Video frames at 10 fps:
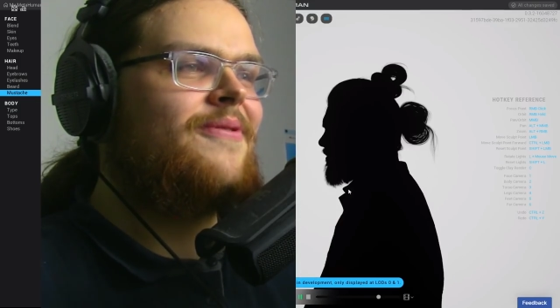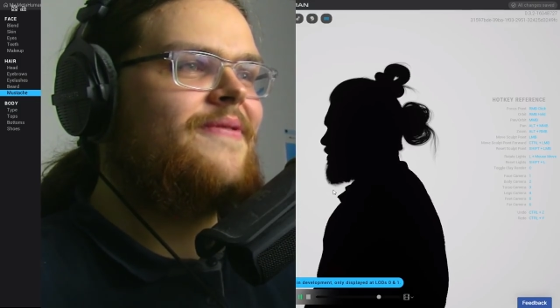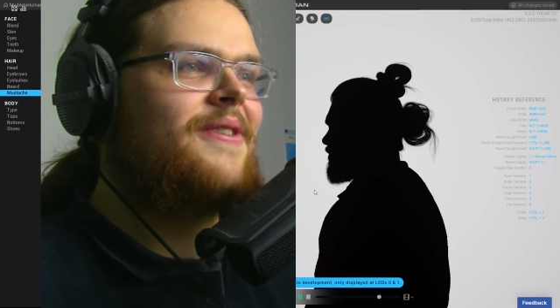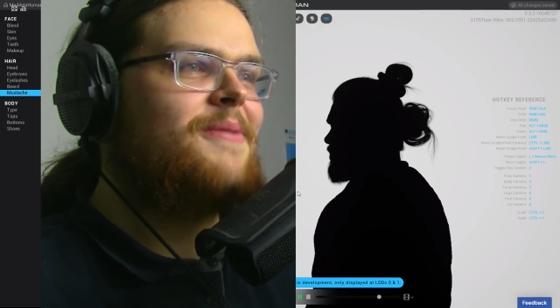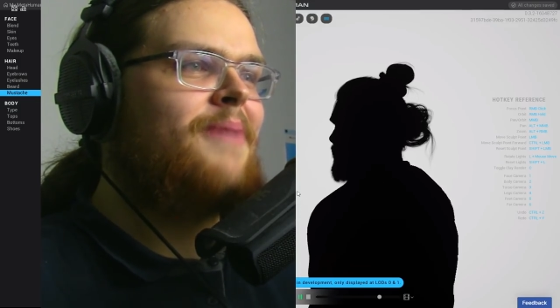
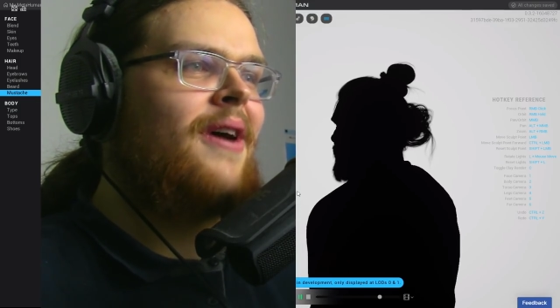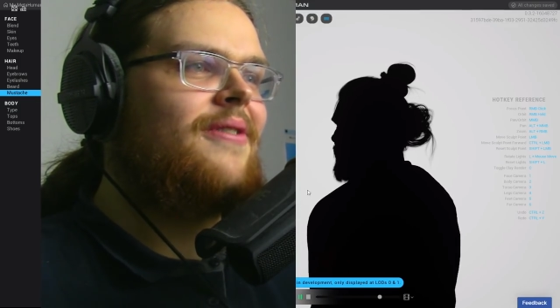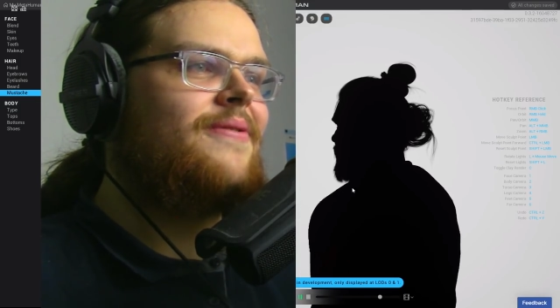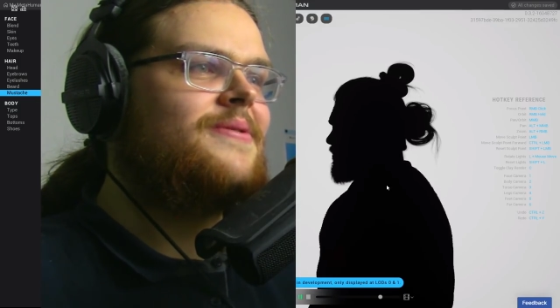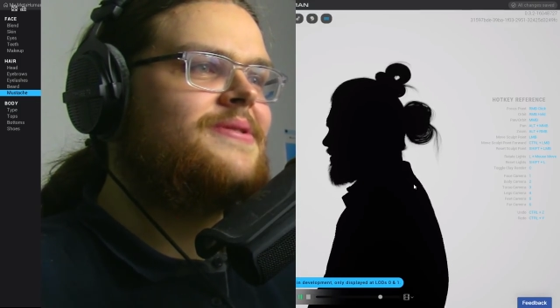Very
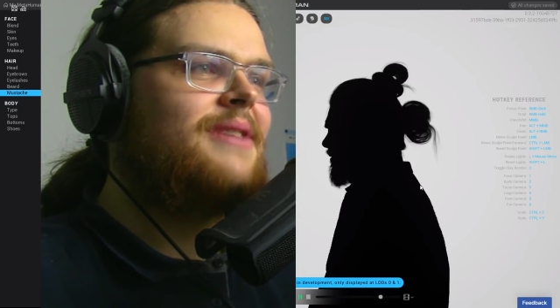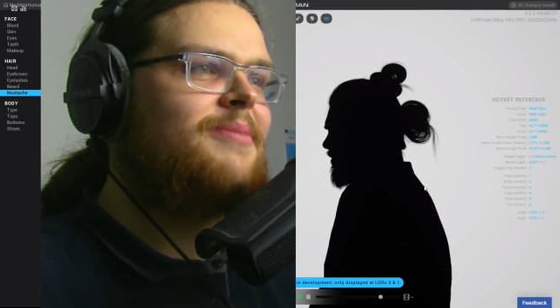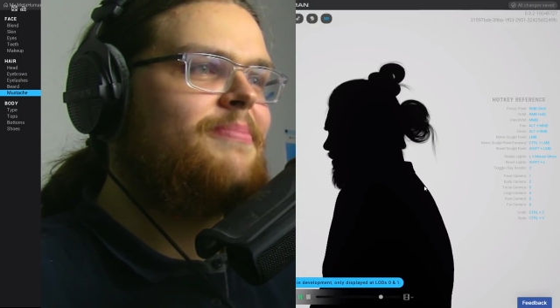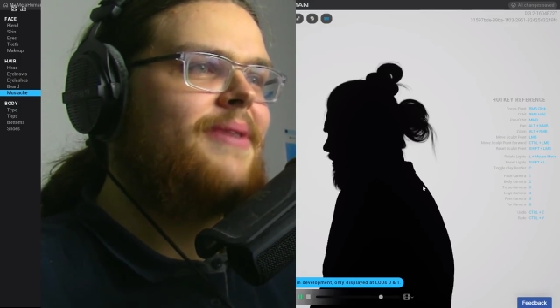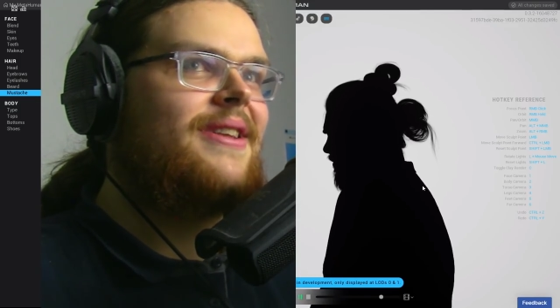powerful
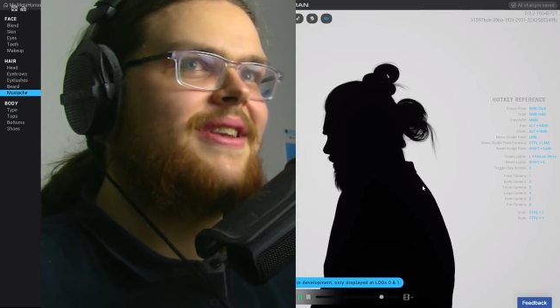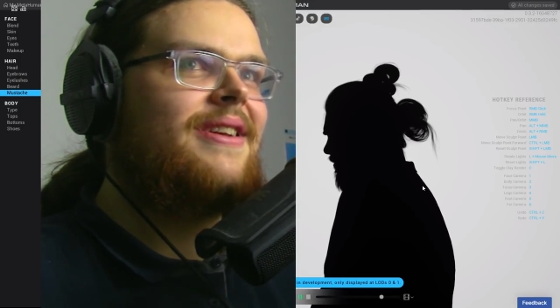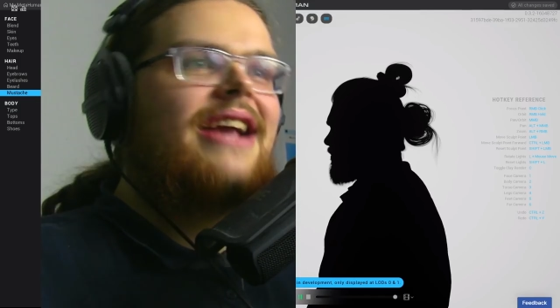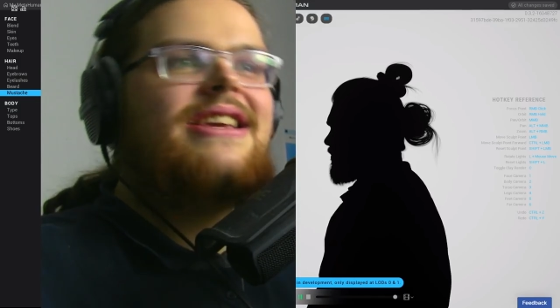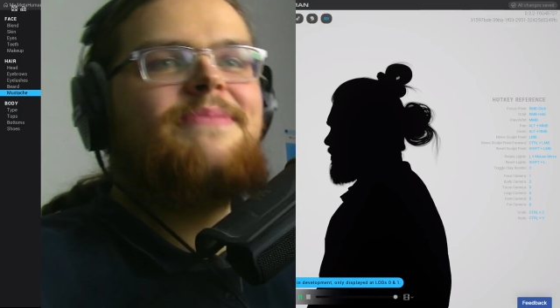double
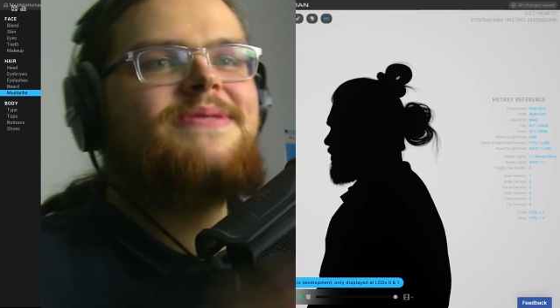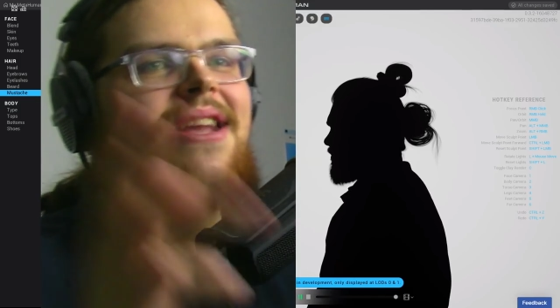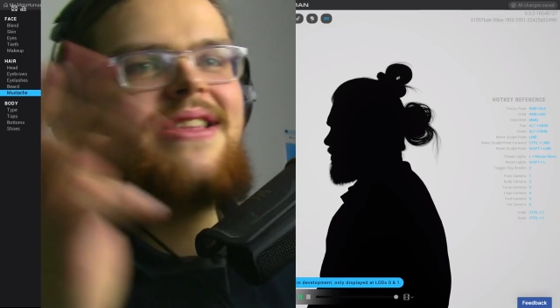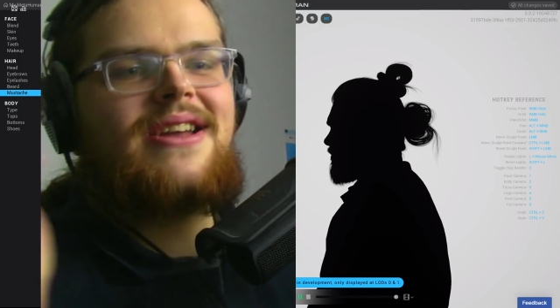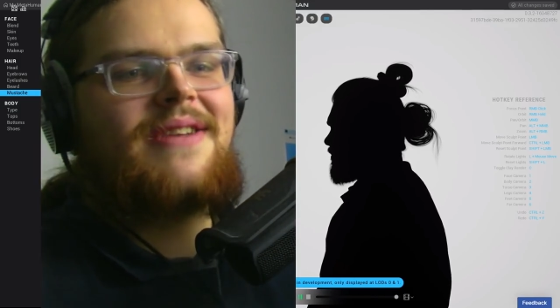bun. Keep
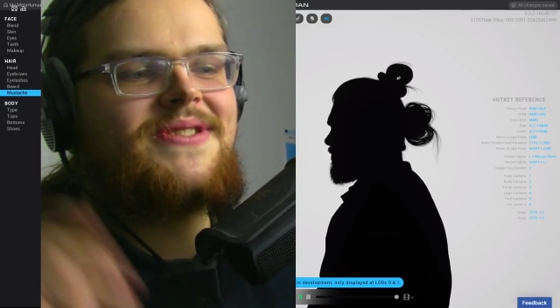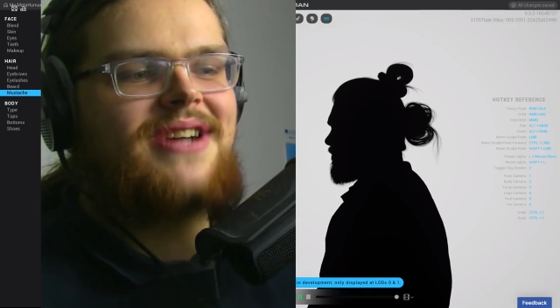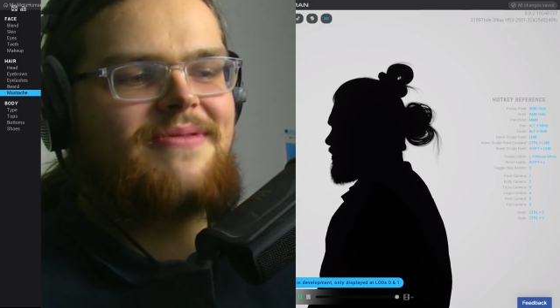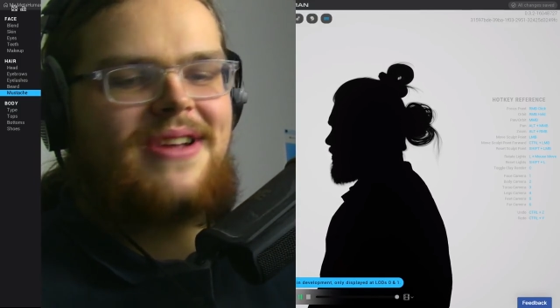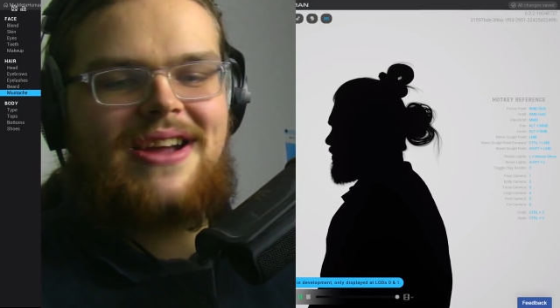saying that every
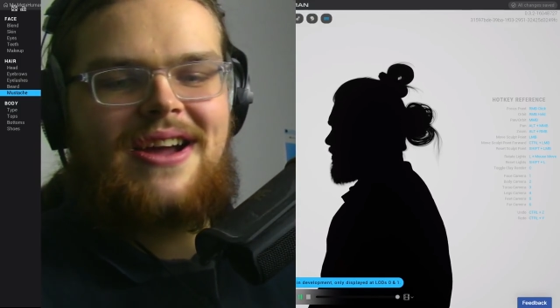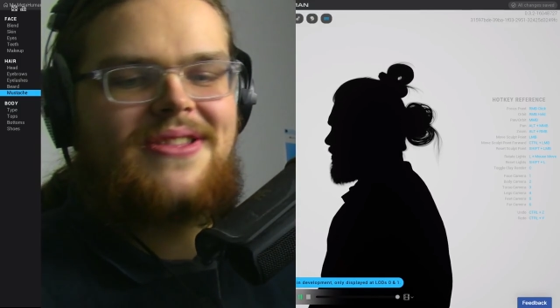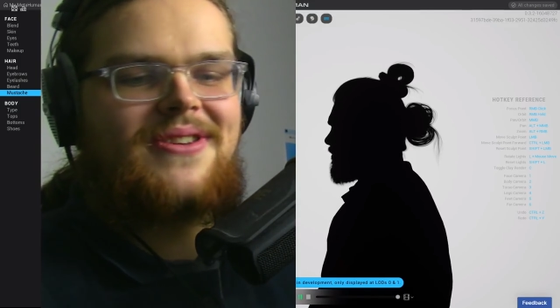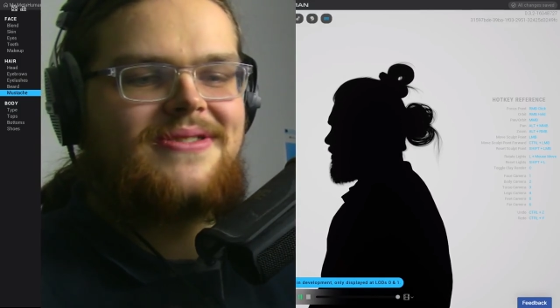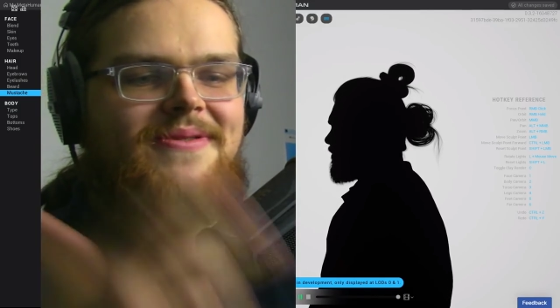time. Like, I
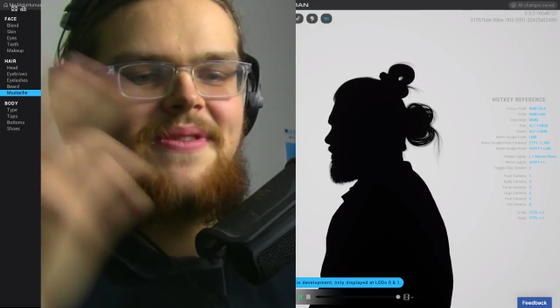thought